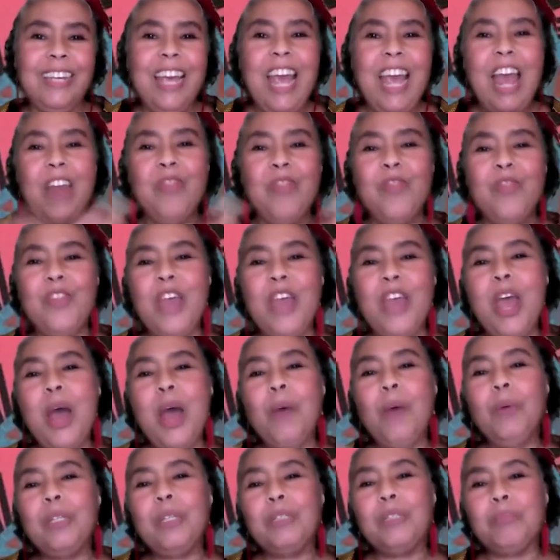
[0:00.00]
And there
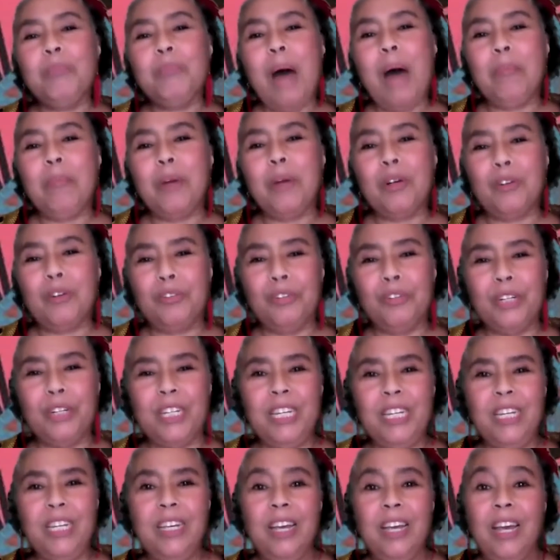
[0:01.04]
was Mama
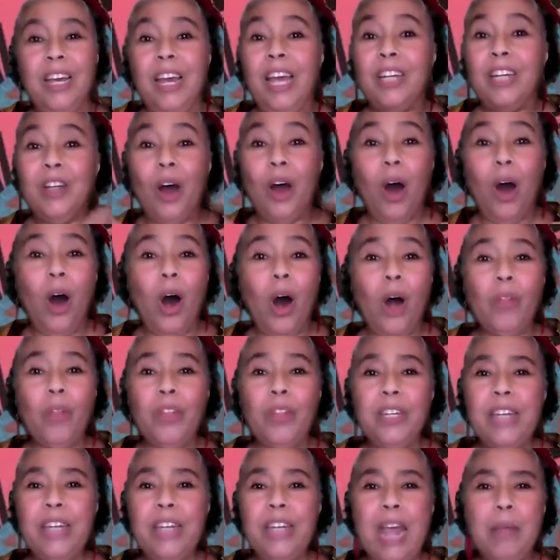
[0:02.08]
Crookie and all the
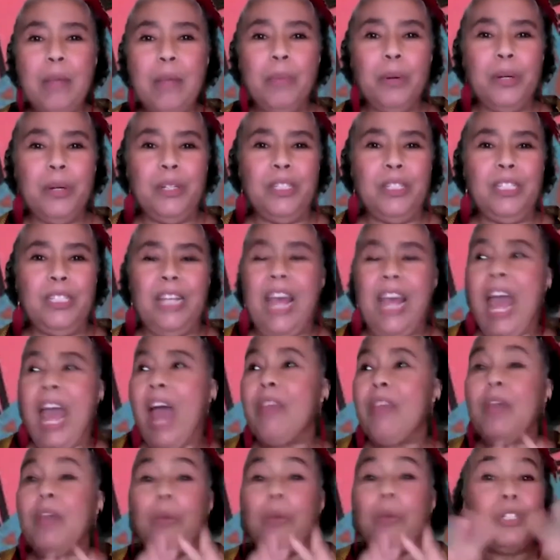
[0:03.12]
neighbors,
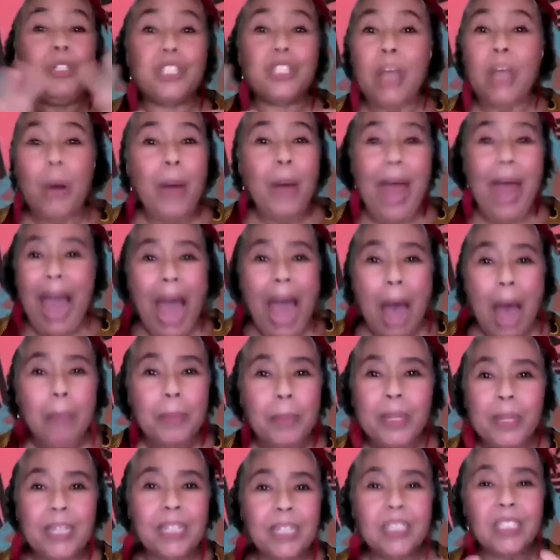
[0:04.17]
and they were so
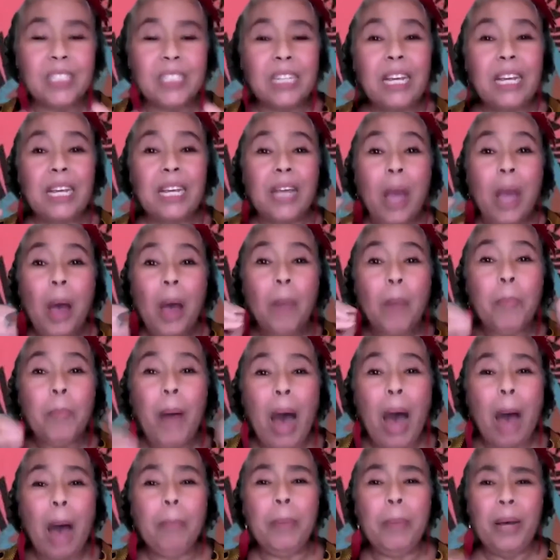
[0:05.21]
happy to see
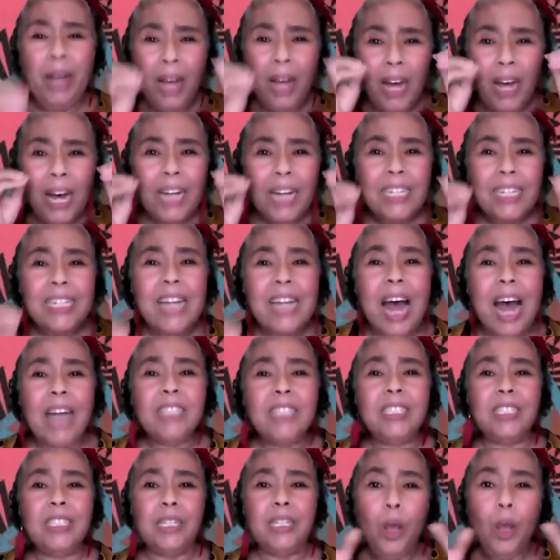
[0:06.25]
Papa
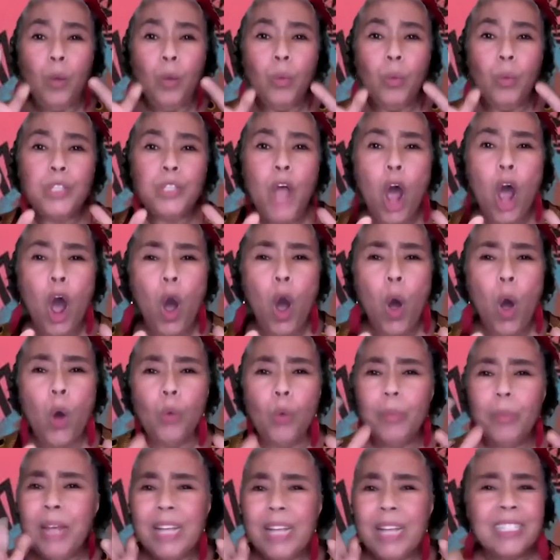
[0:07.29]
Anansi was
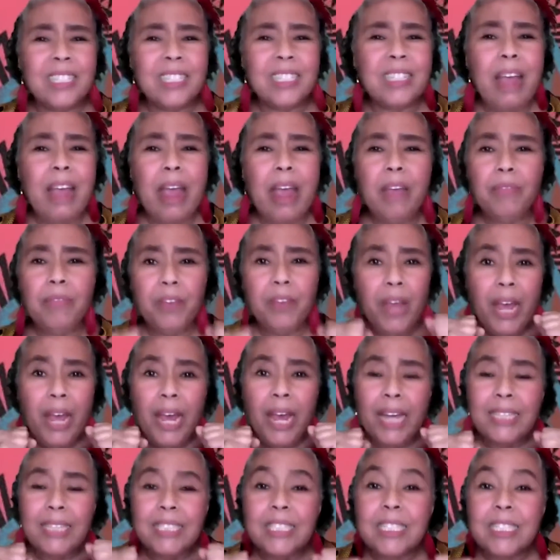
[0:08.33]
home, safe
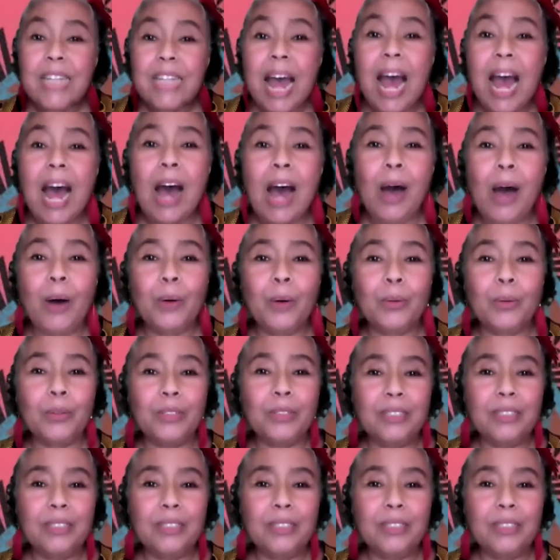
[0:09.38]
and sound.